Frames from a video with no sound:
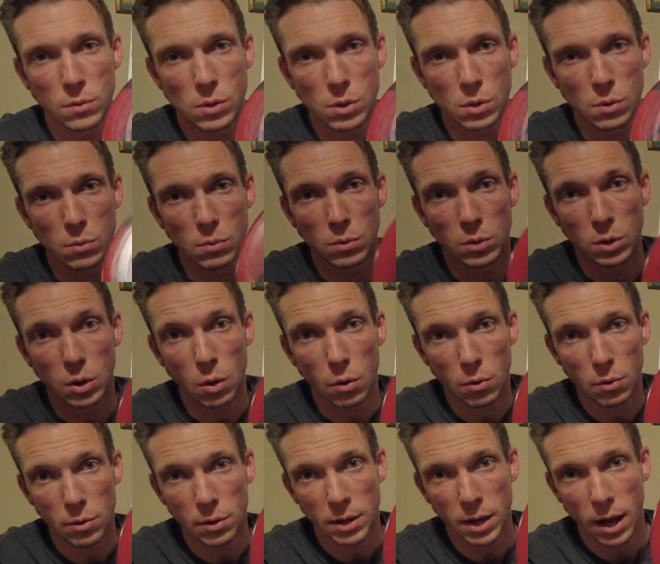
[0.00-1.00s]
to
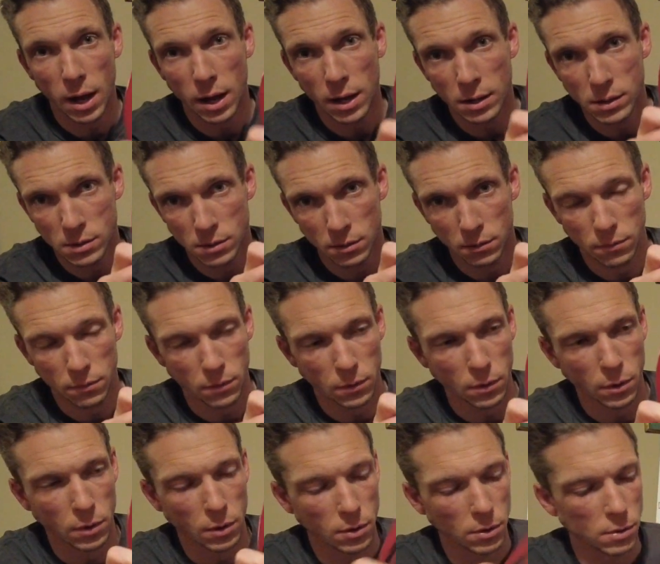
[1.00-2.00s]
Lore Dyes
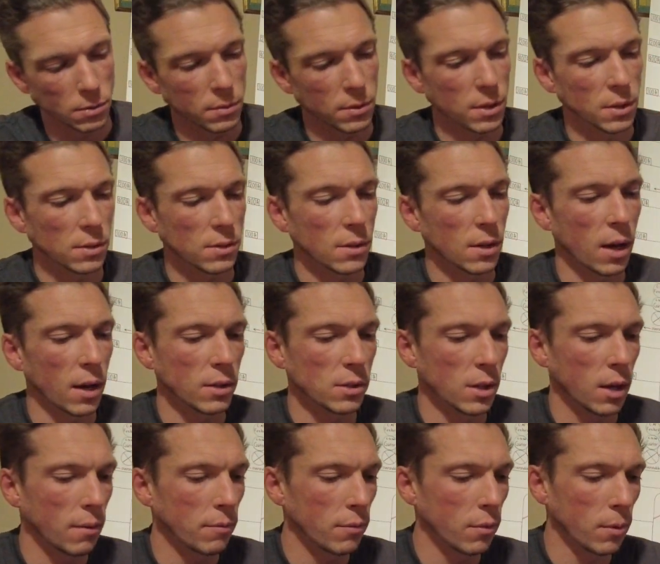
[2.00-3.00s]
for doing this dye
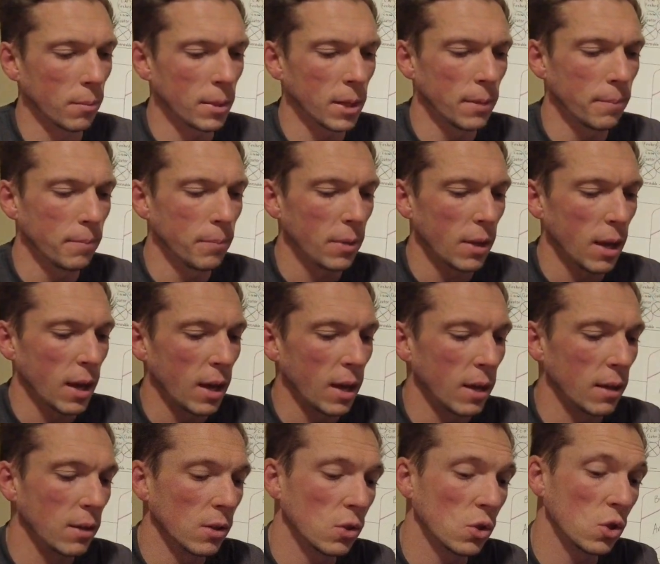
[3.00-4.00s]
job for me.
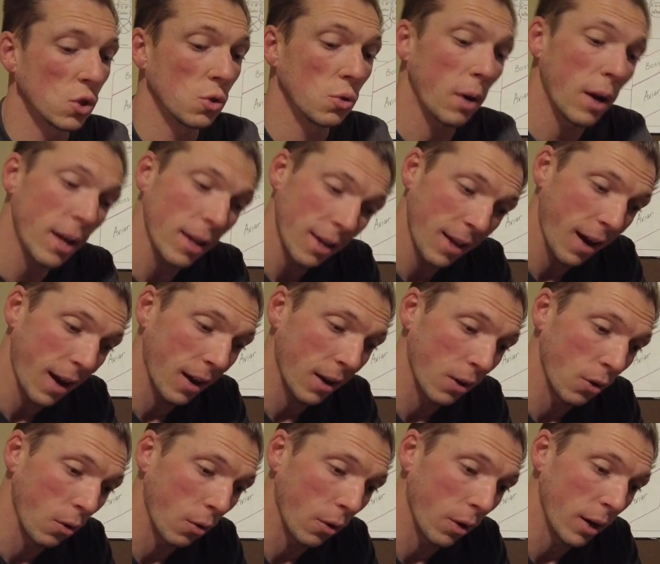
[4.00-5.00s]
In the straight
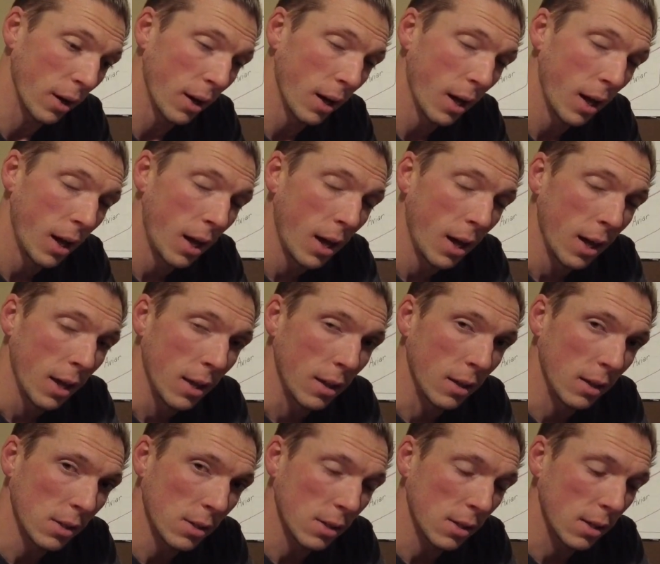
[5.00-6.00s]
category,
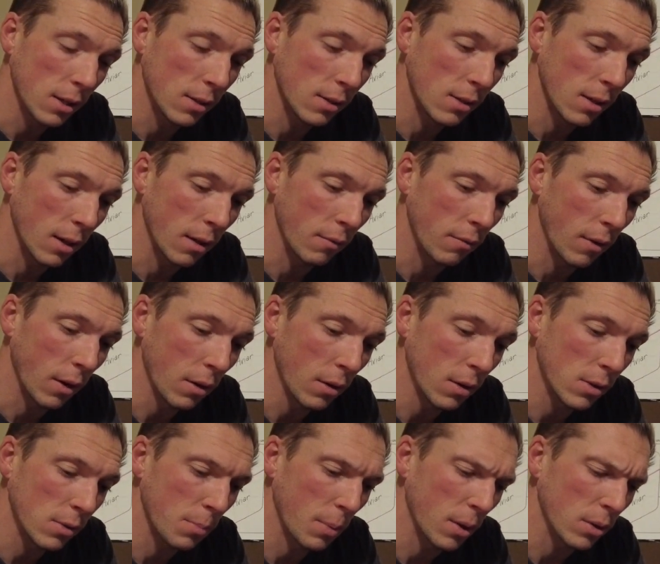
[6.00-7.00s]
this is a
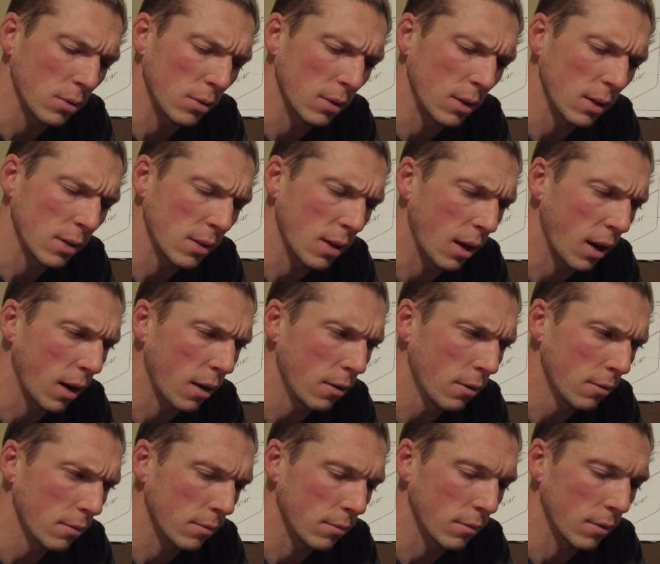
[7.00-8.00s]
very special disc, and I
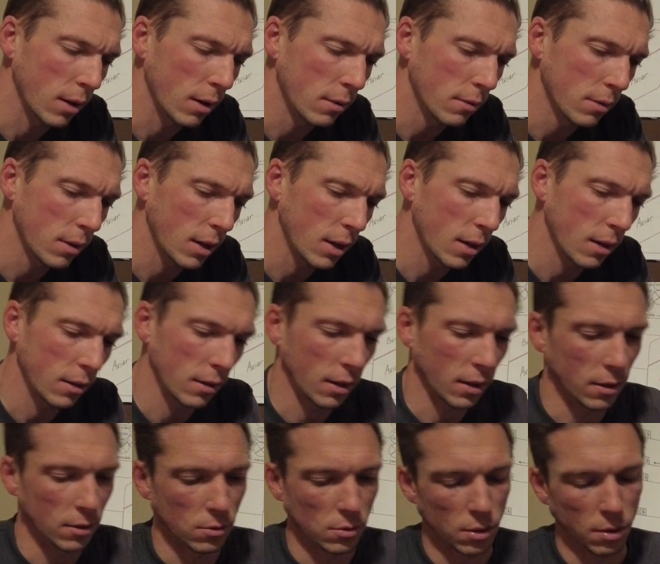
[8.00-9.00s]
don't think I'll
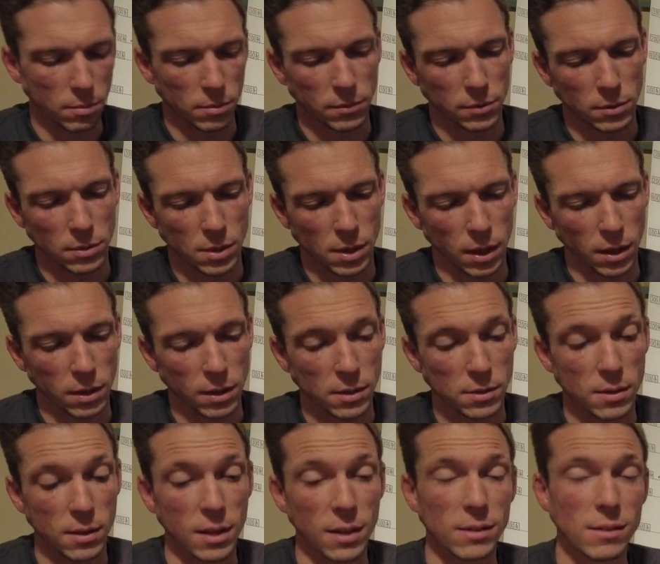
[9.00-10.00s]
get in trouble for saying
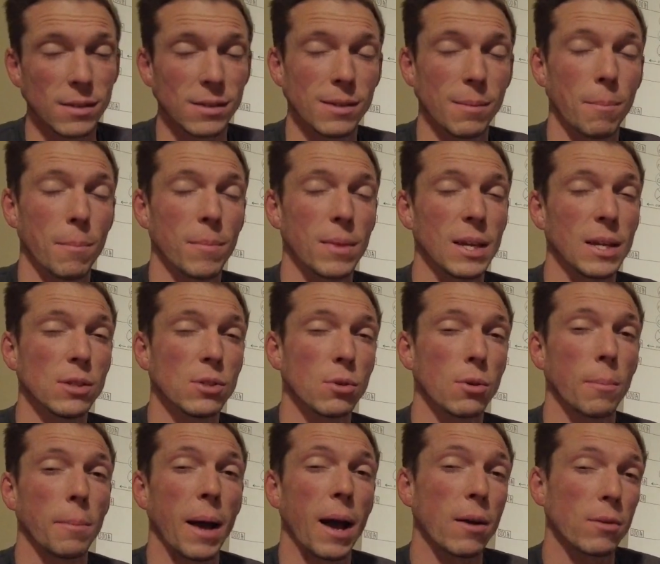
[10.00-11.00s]
this. These
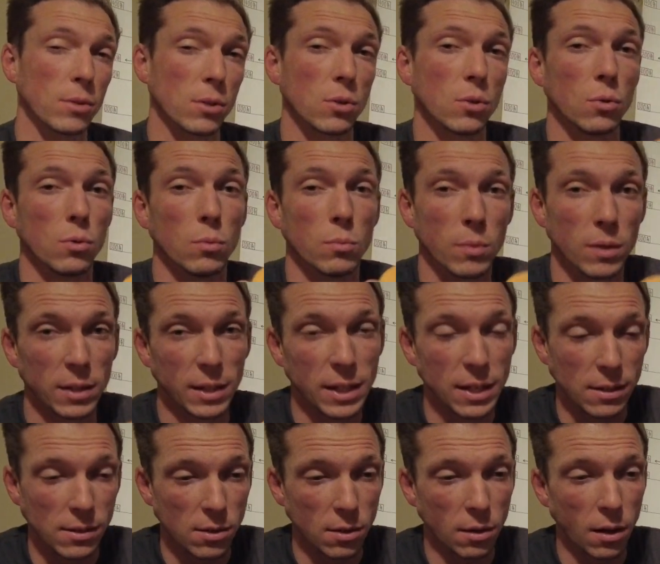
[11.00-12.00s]
are about to
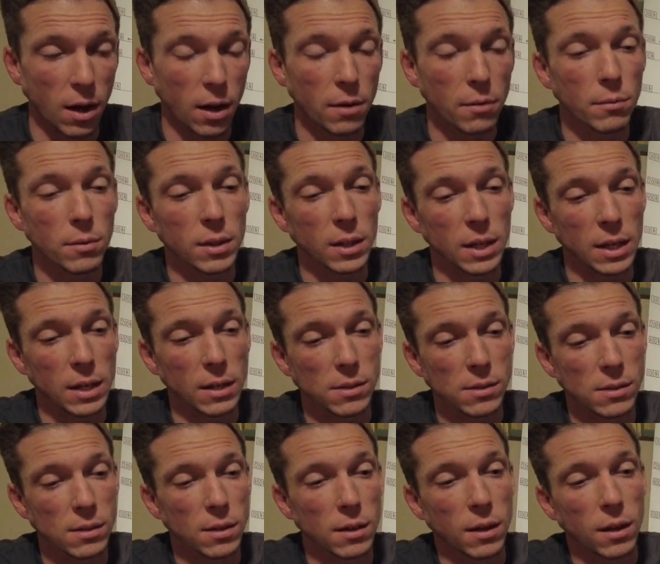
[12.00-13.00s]
release. They're
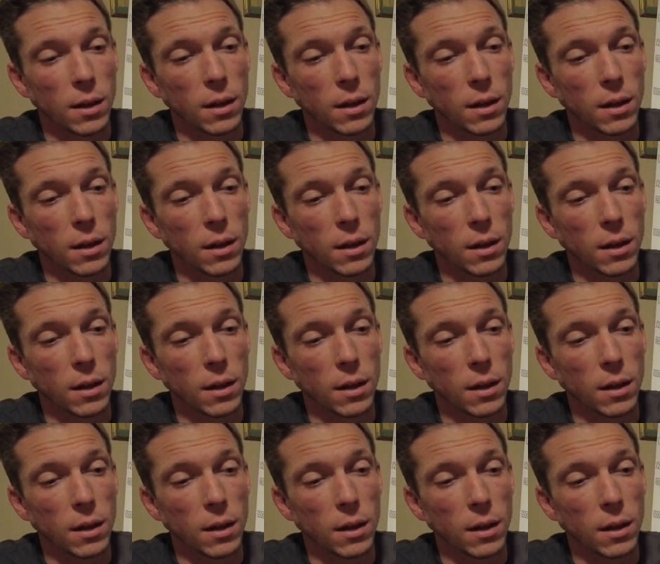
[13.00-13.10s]
unreleased,